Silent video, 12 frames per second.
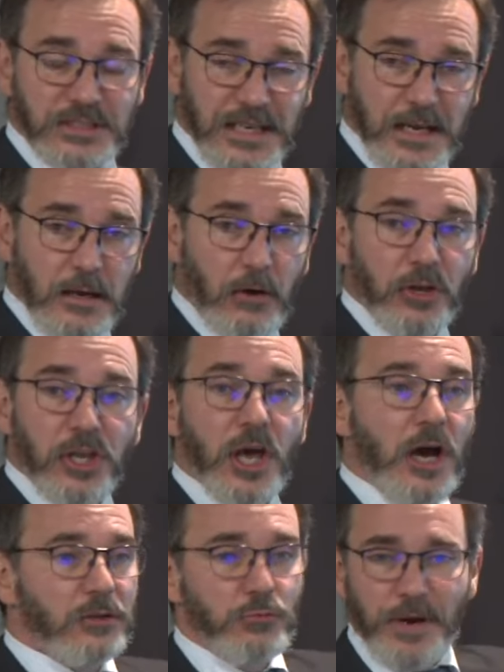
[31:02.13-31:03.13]
they are
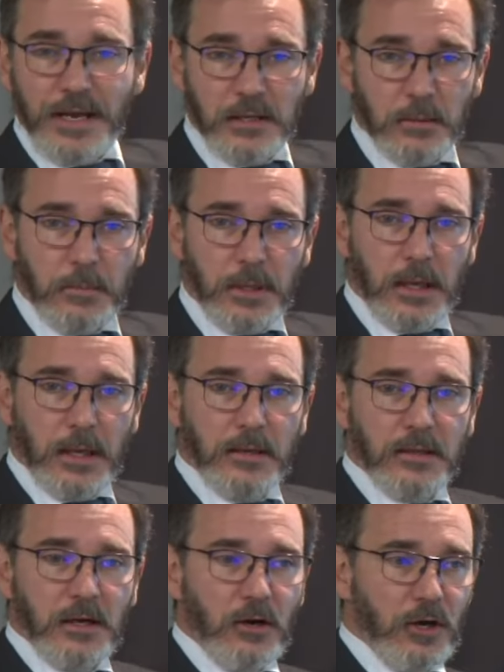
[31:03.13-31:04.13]
not random,
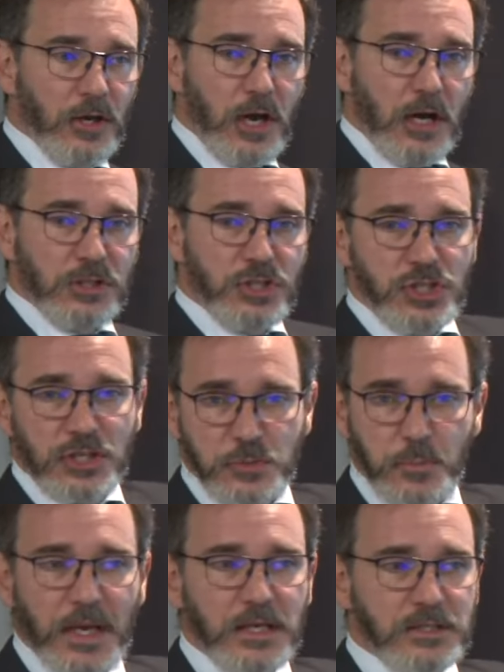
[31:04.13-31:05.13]
and they are not
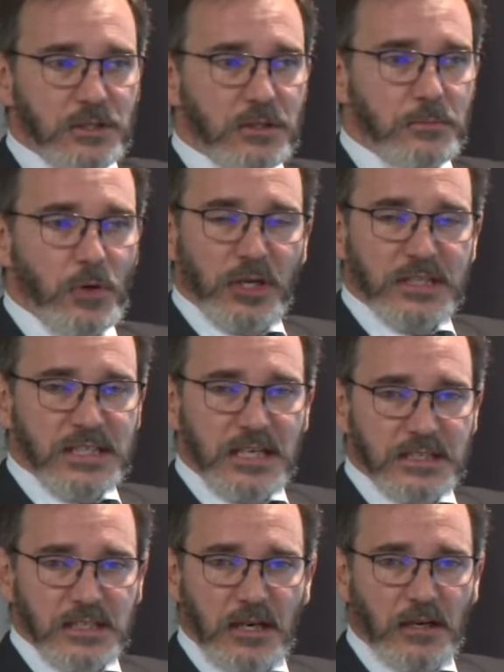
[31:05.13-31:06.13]
just based on market
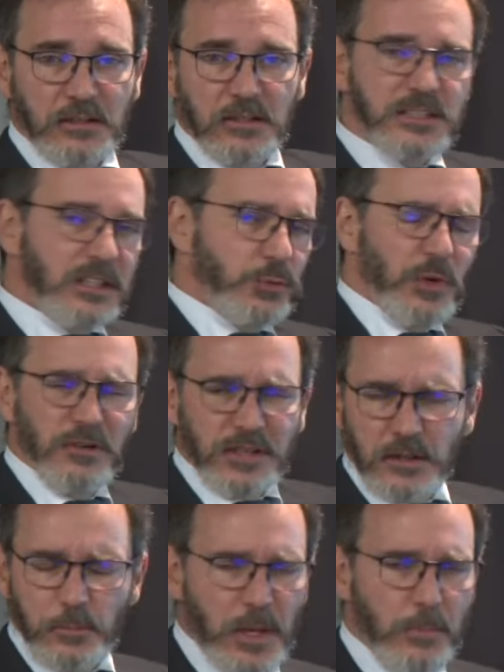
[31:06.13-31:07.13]
size and characteristics. We look
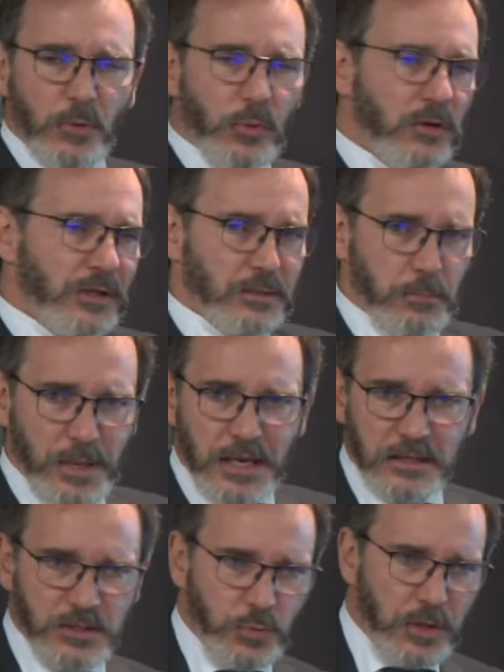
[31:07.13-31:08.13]
in the paper, we look at
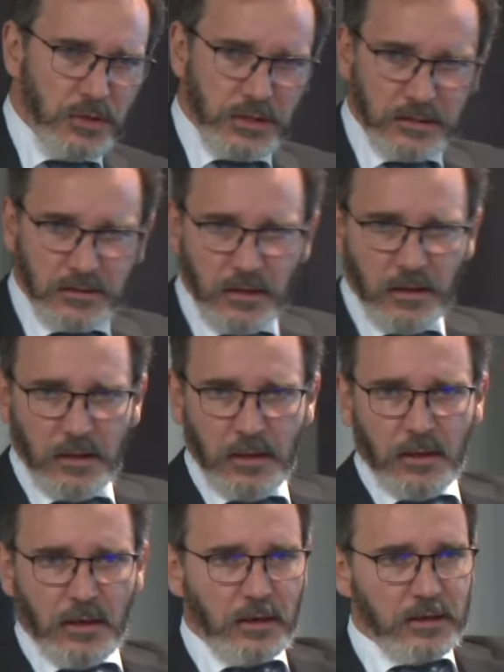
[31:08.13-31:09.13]
betas, we look at
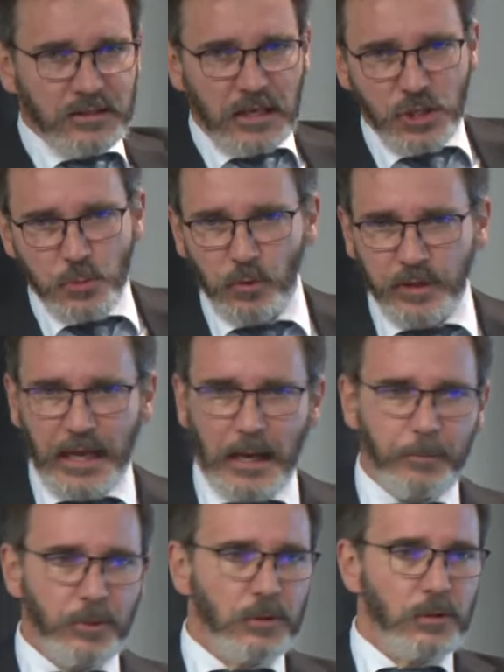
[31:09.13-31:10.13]
intangible
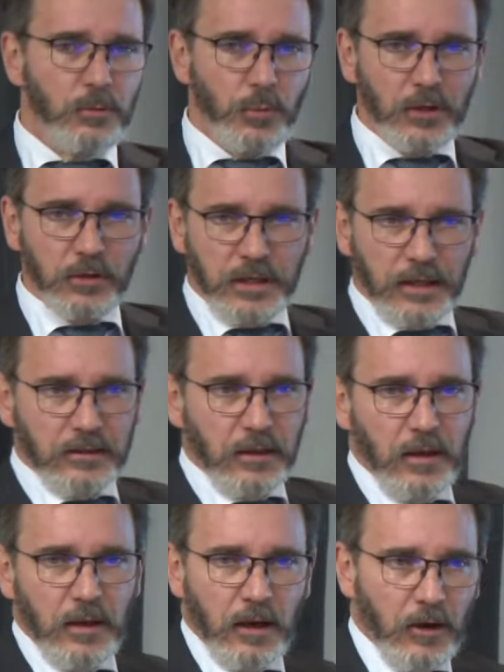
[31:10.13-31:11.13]
capital, we look at
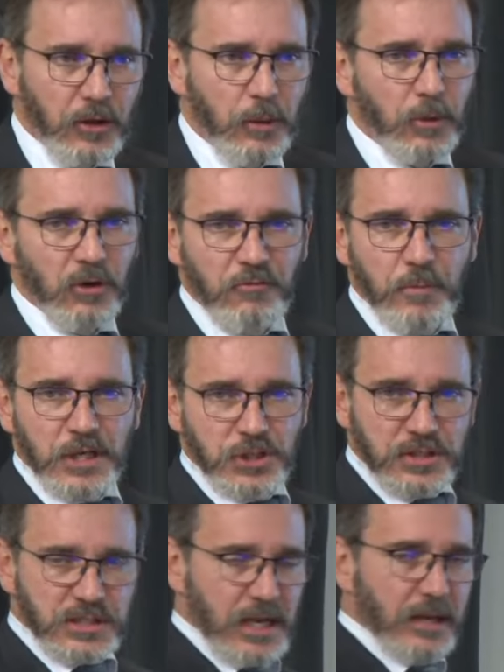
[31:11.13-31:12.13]
a number of
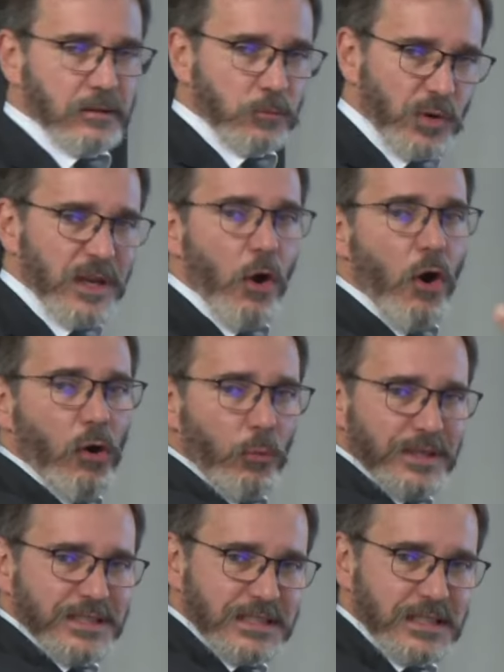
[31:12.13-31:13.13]
measures, and we
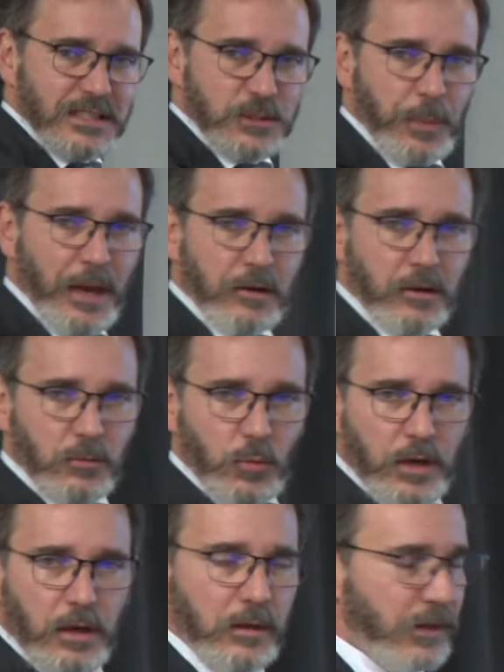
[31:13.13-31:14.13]
always see this pattern
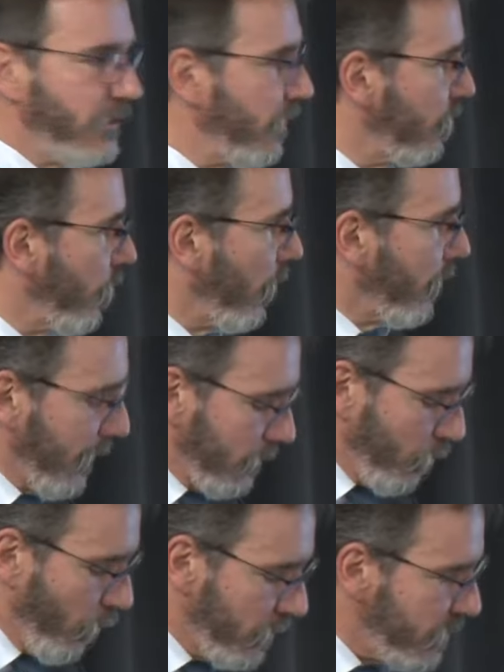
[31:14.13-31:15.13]
where they tend to allocate
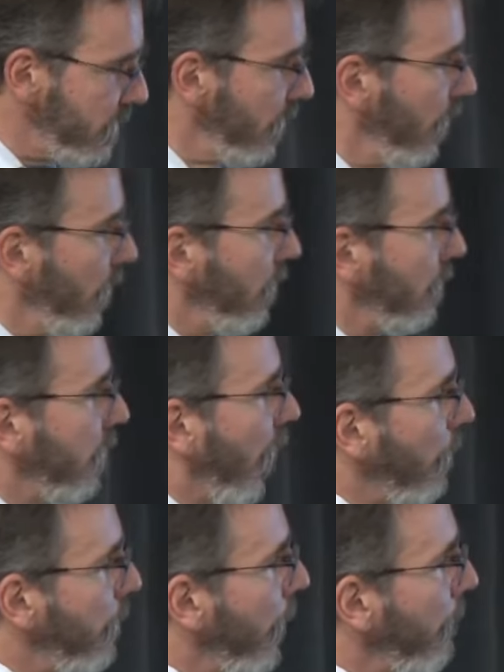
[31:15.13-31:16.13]
towards the
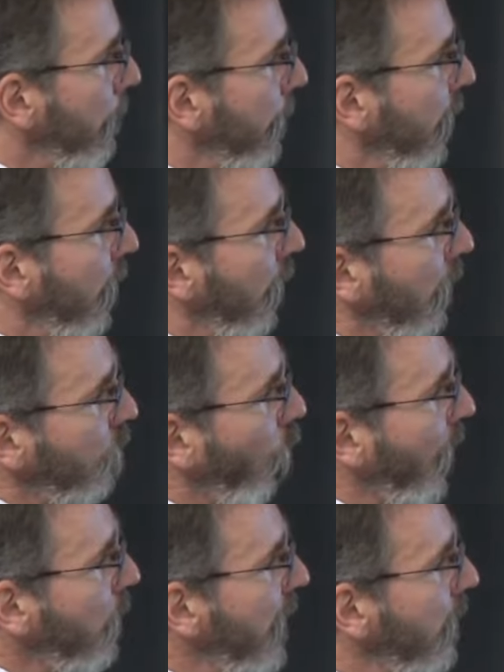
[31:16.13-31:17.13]
top. So
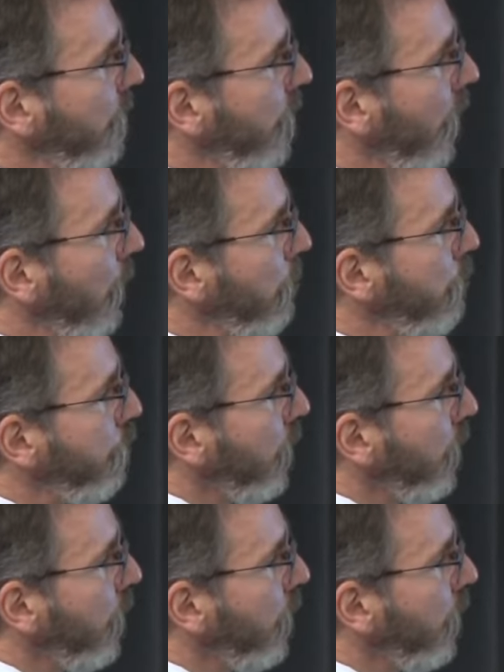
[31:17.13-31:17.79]
what about the